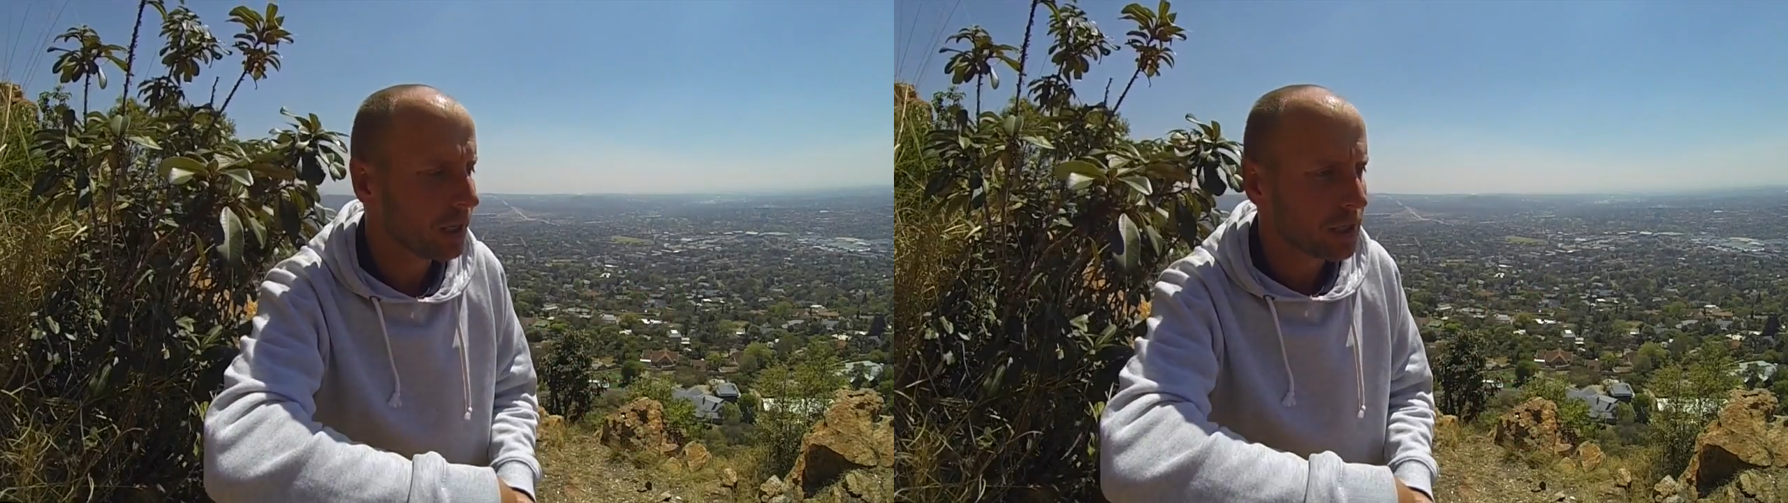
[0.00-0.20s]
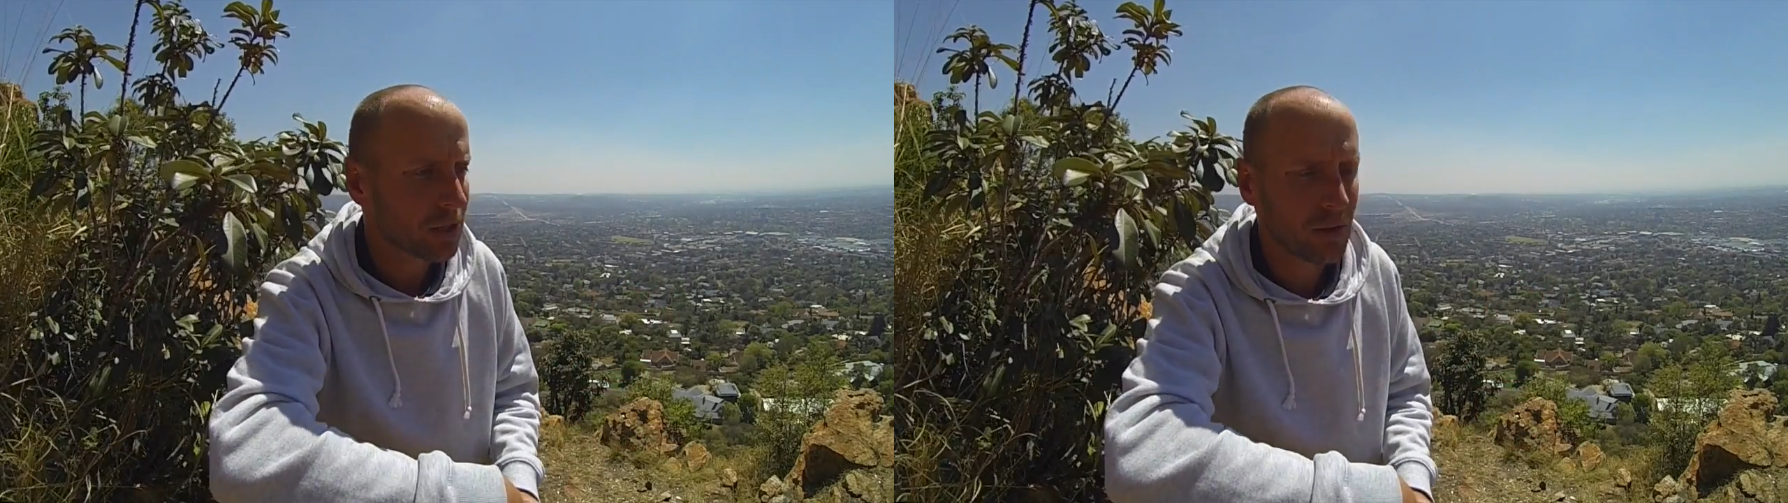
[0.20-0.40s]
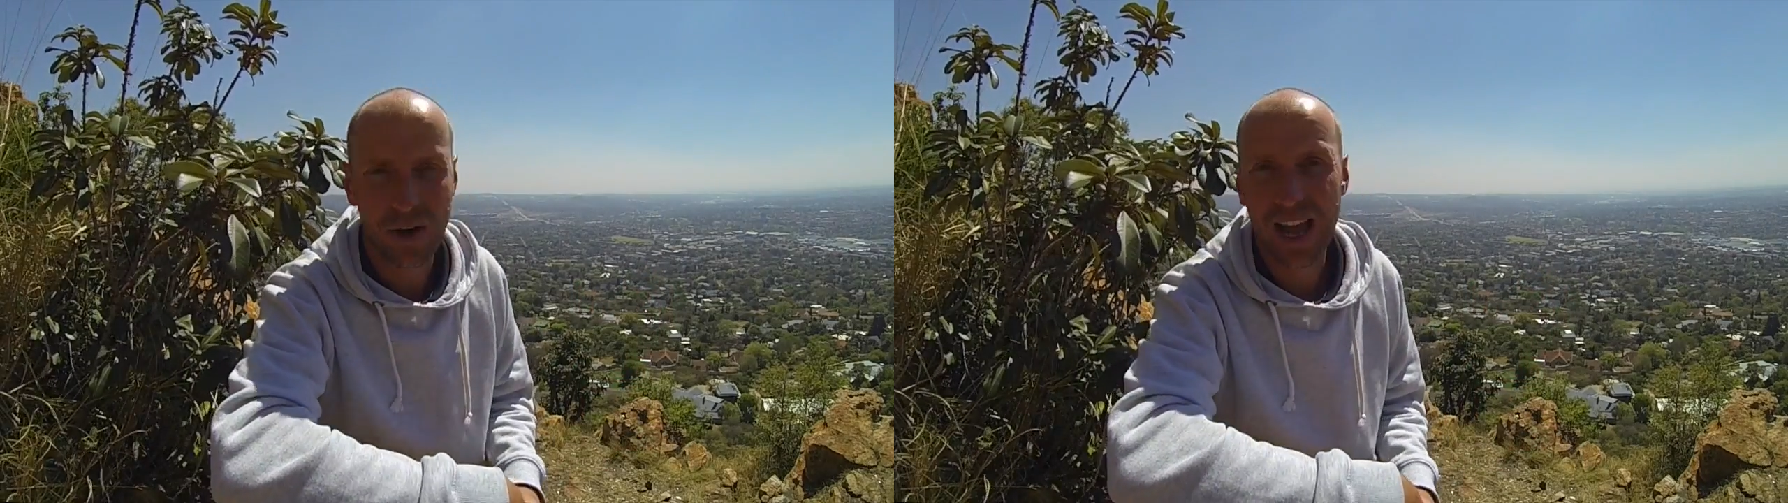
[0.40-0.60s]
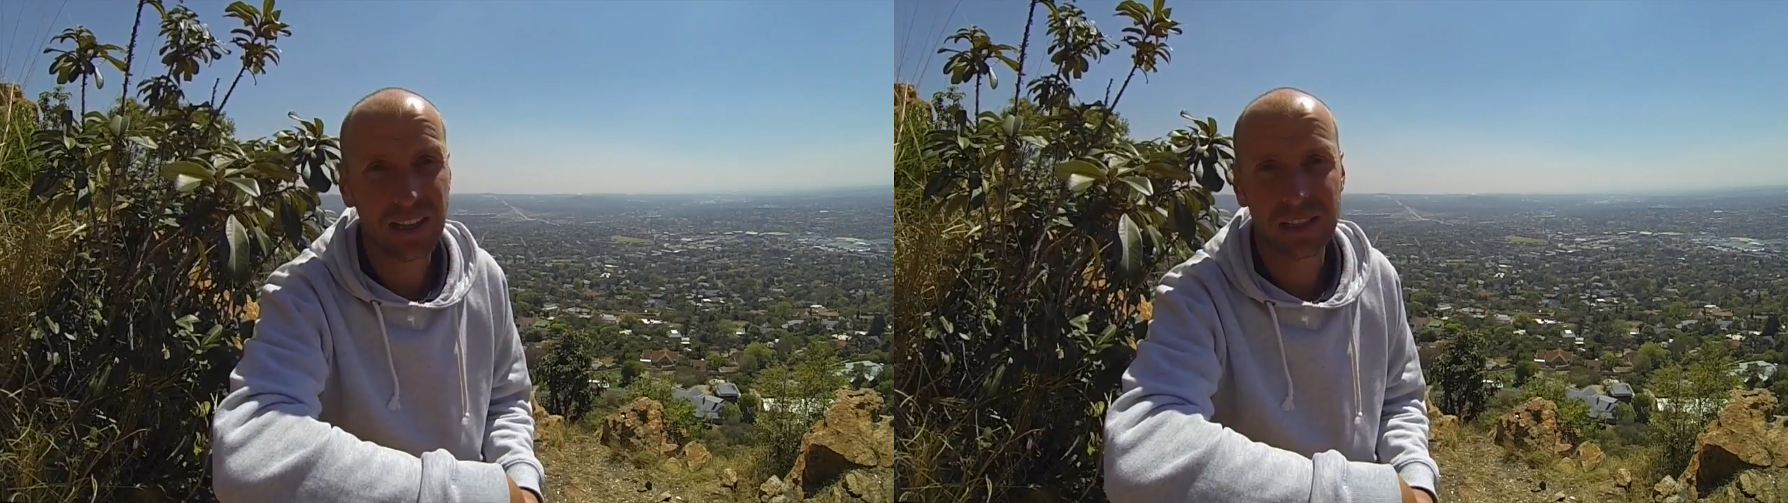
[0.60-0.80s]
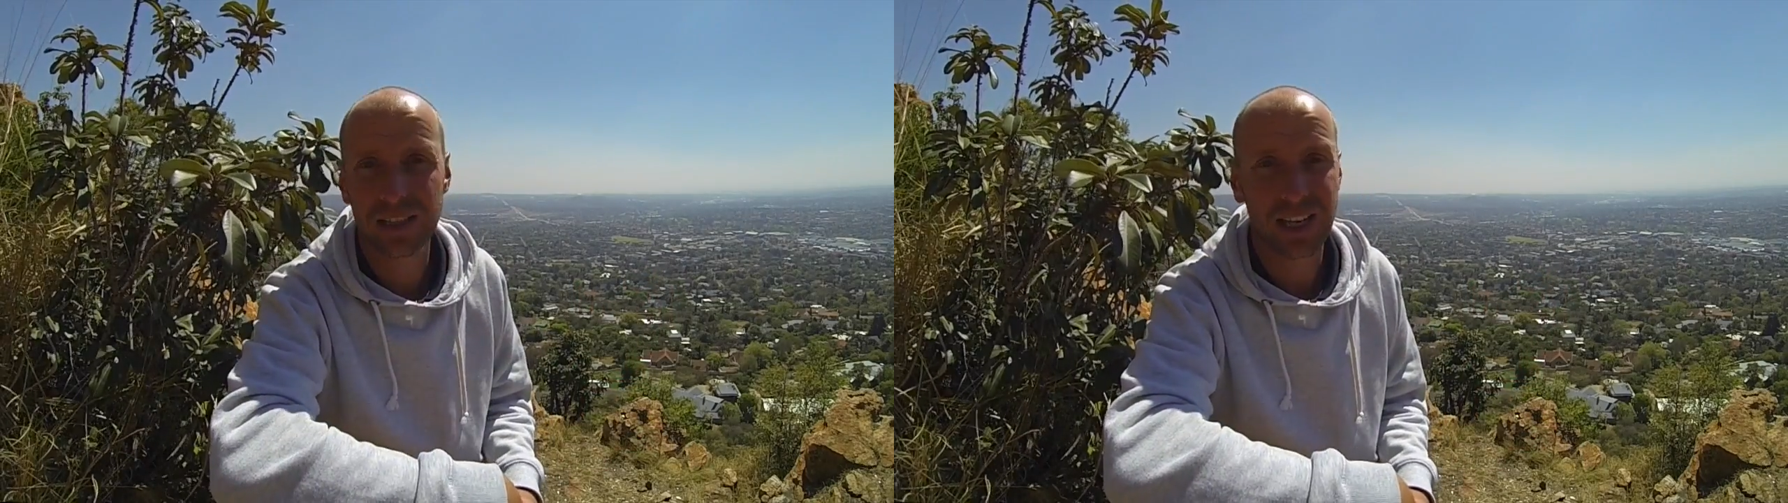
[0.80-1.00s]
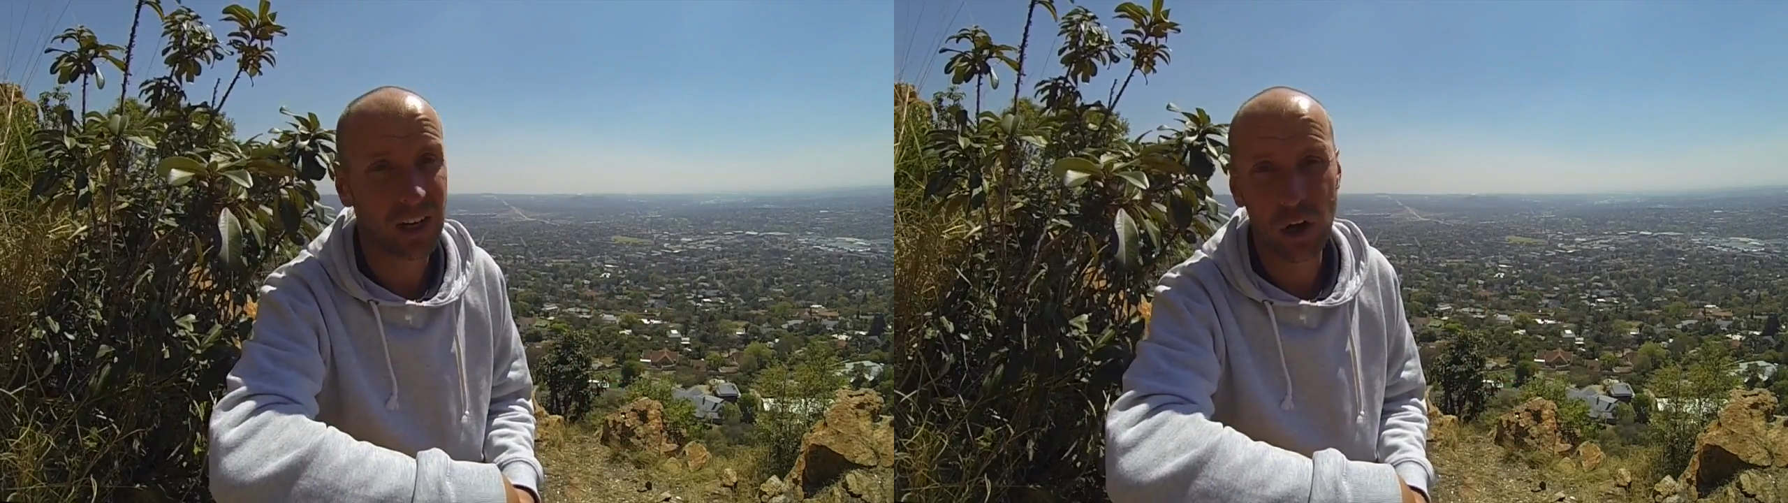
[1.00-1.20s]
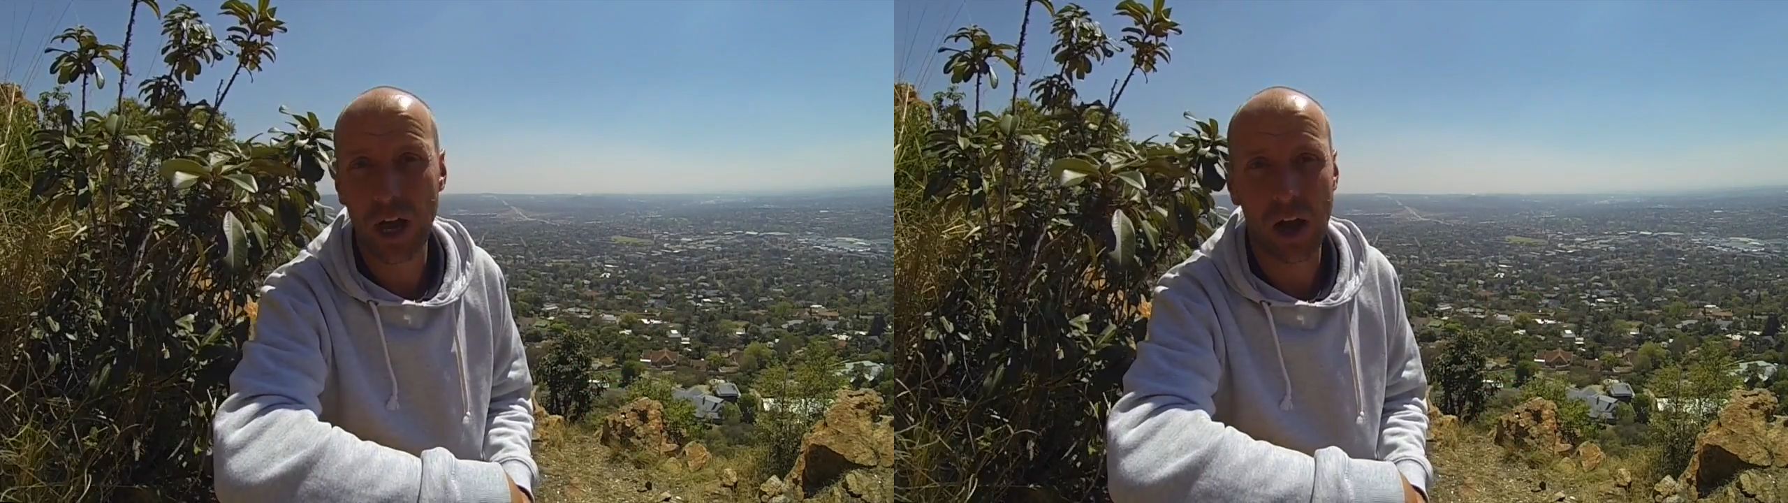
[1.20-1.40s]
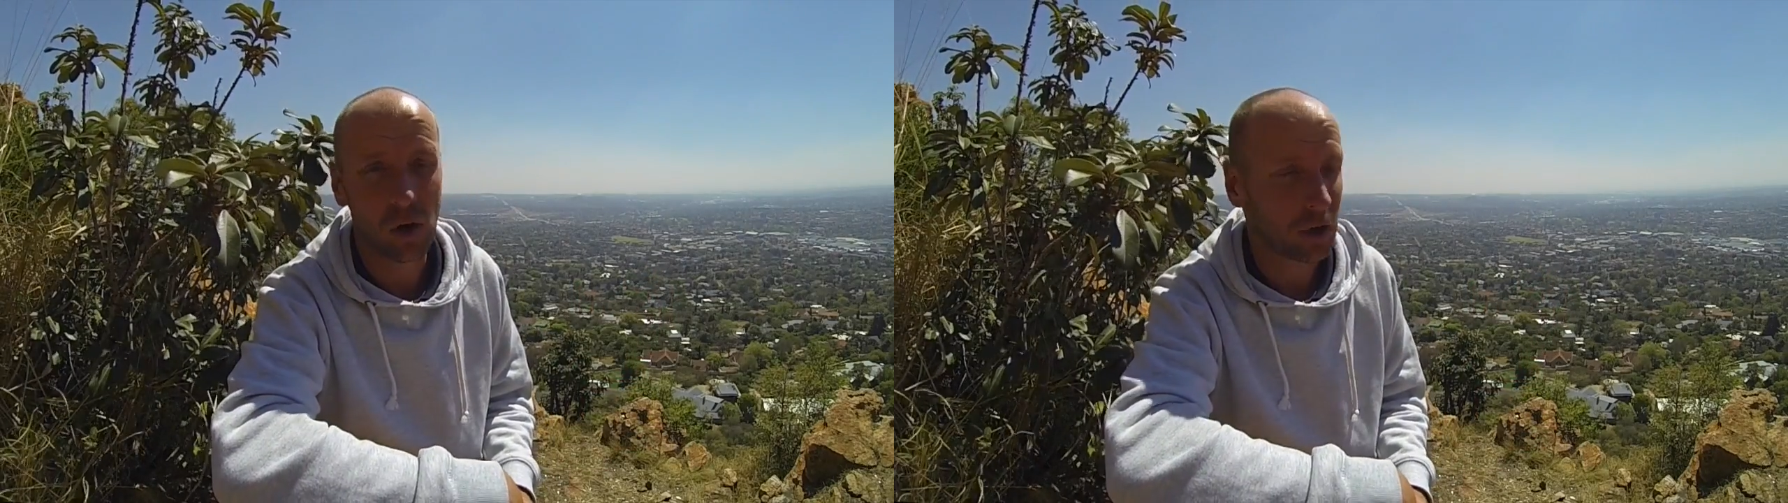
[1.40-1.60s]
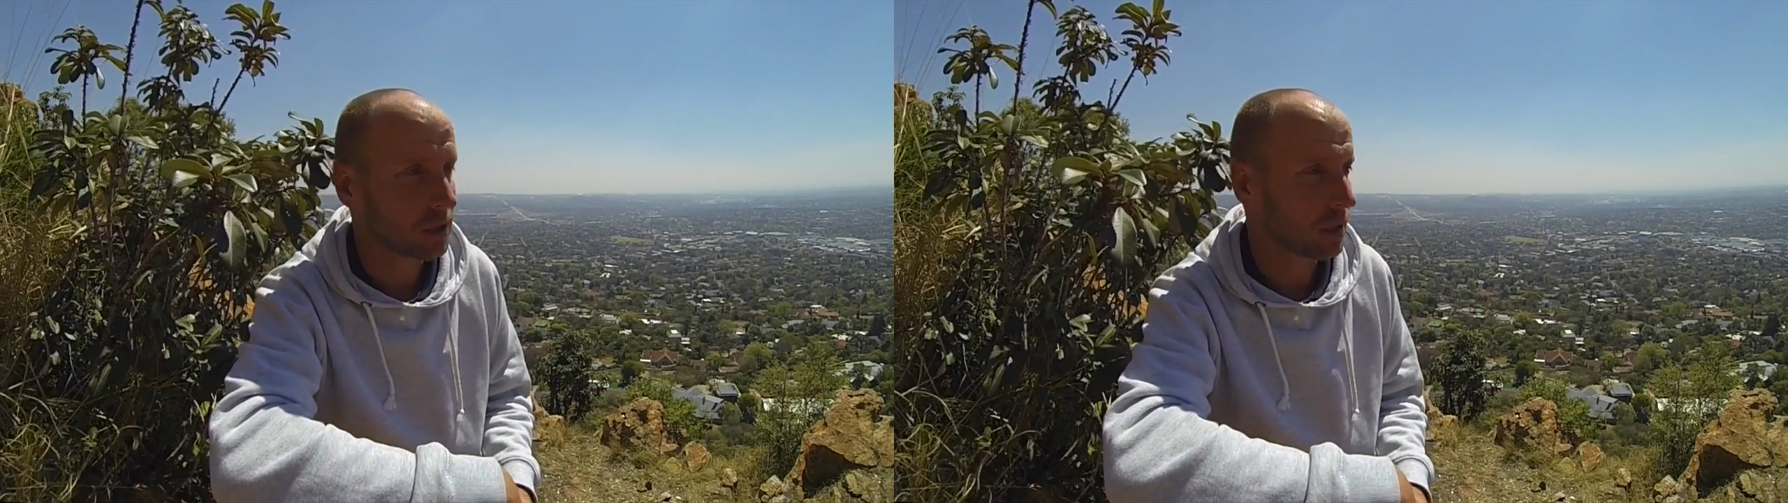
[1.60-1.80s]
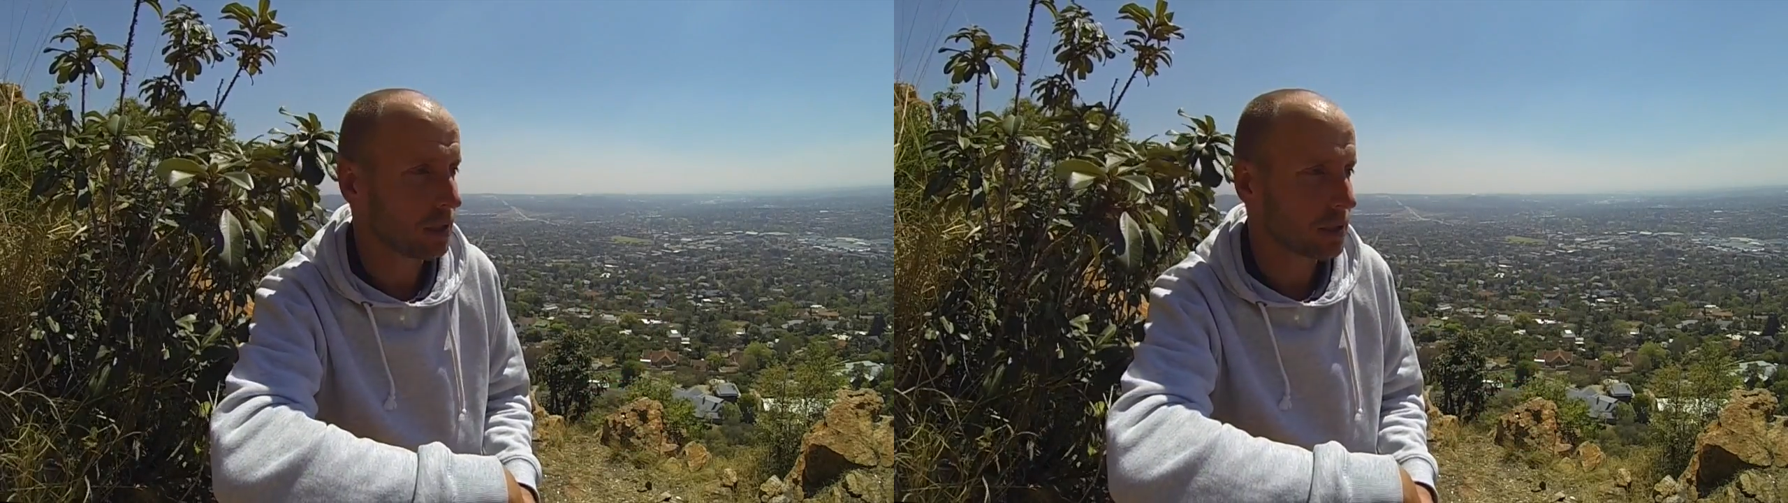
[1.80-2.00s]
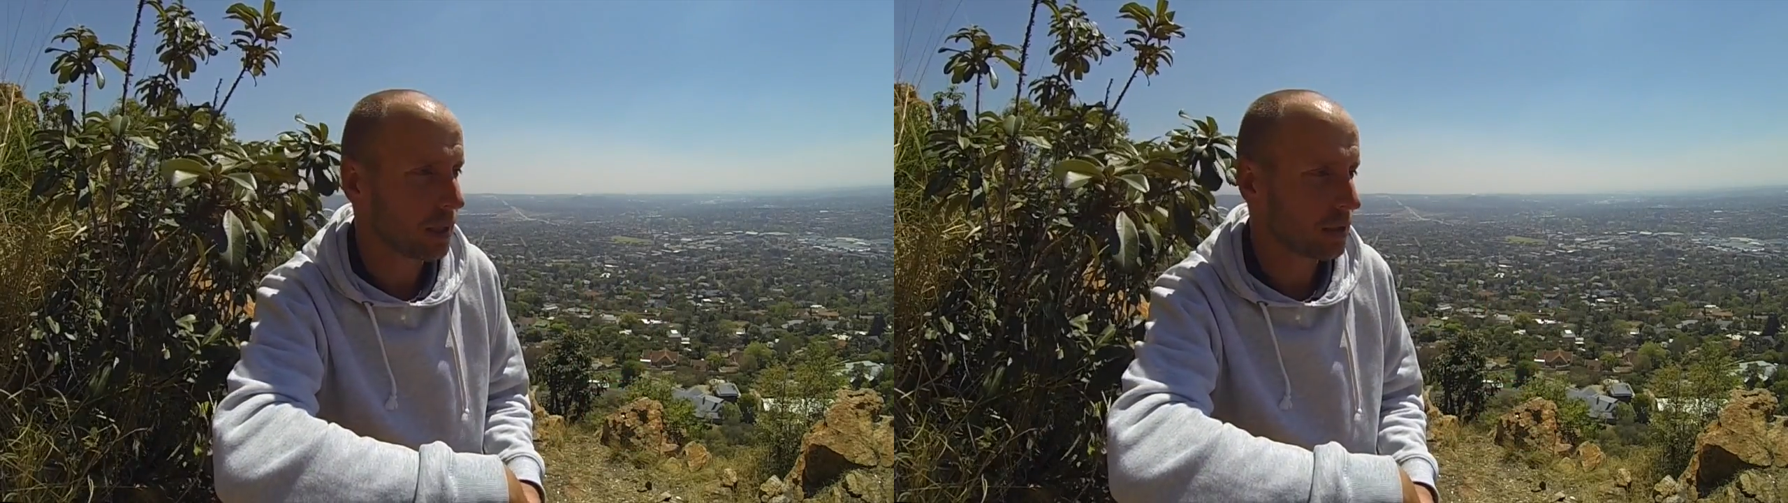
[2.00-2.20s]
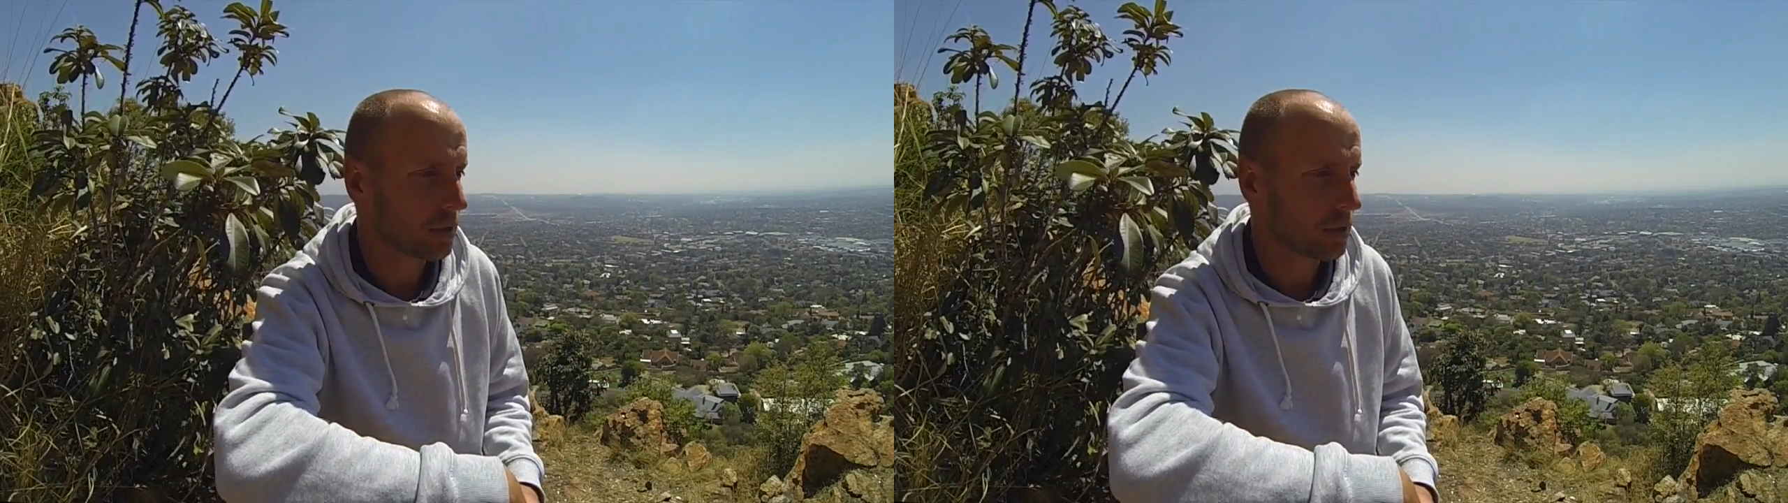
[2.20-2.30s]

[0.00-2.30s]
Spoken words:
So the reality is, I don't know how long it's going to take.